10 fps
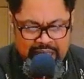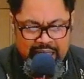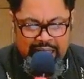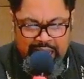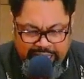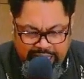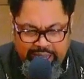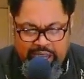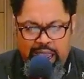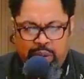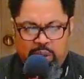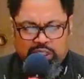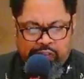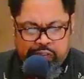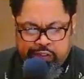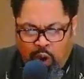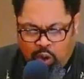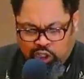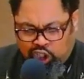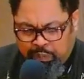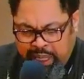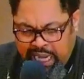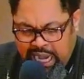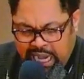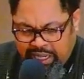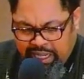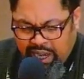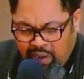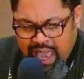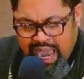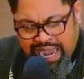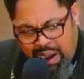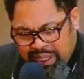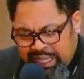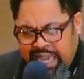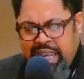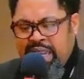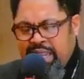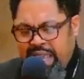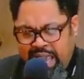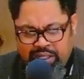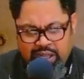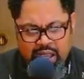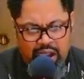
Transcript: Yeah, I'll tell you, it was a four-speed, you know, and I would get in that uh,